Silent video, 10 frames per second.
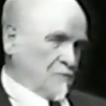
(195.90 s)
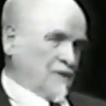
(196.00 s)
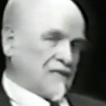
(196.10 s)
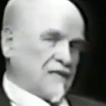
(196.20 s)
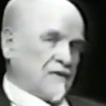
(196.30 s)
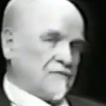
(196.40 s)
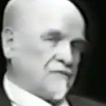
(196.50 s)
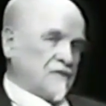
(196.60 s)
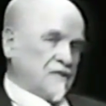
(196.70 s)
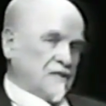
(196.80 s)
You can have
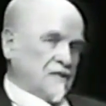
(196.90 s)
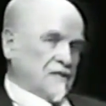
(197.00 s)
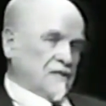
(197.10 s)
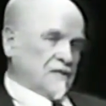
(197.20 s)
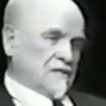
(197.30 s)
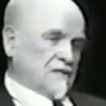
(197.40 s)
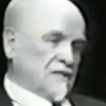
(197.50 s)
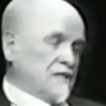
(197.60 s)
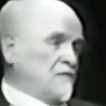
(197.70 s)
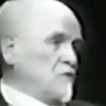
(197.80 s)

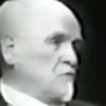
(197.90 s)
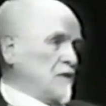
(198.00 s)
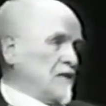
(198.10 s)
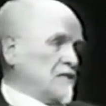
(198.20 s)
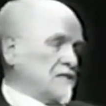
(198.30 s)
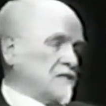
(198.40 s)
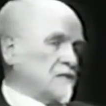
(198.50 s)
individuals